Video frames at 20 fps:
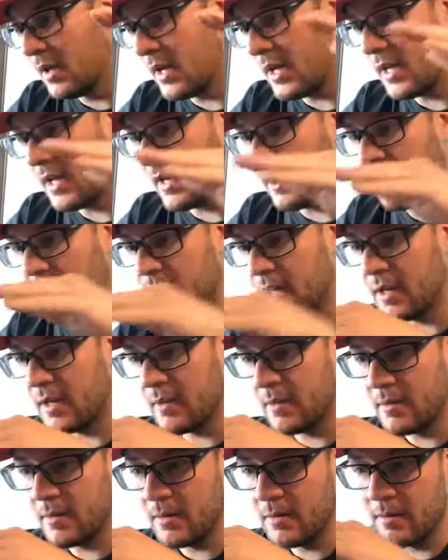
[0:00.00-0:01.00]
and
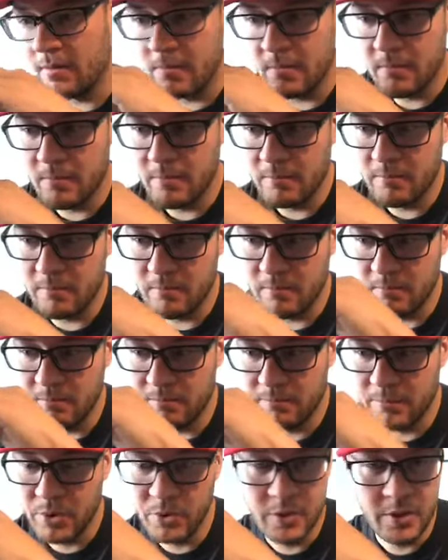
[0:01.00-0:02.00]

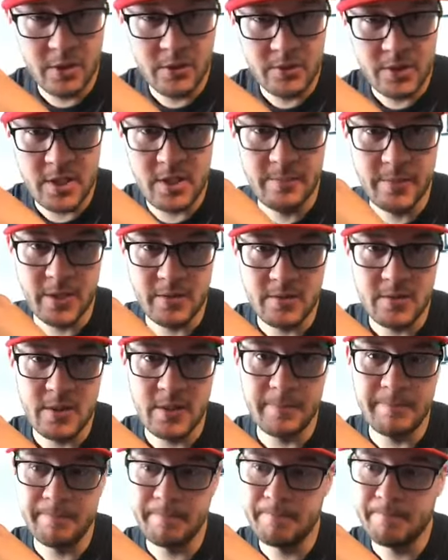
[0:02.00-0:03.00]
Bruno T-bones
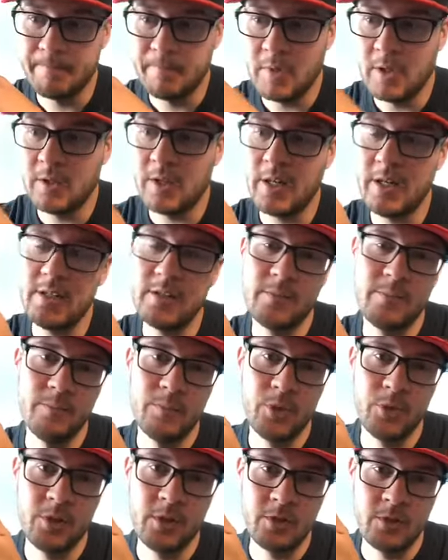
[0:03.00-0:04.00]
him. Okay, it's
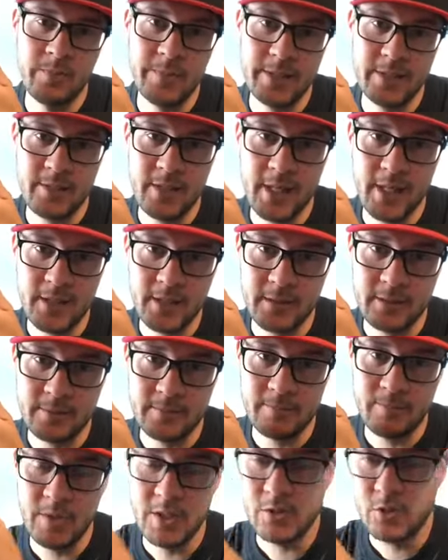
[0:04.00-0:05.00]
Bruno's mistake,
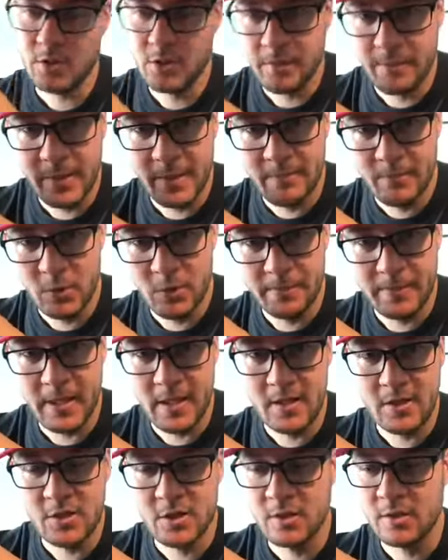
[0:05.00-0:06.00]
he should have been more
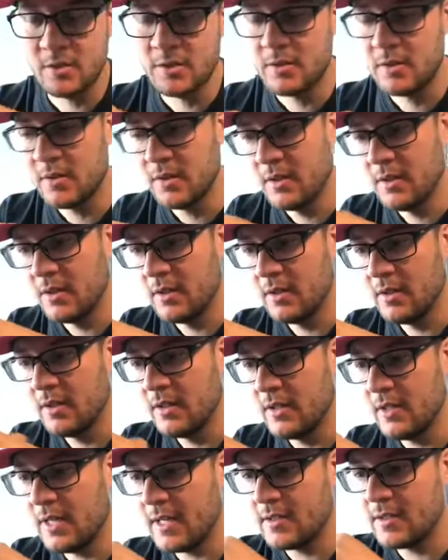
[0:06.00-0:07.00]
patient,
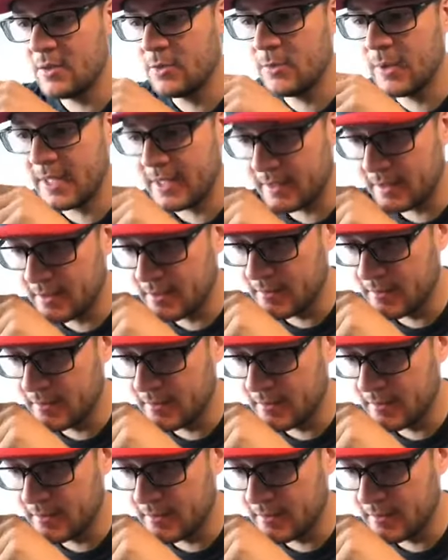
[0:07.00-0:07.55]
he has to wait.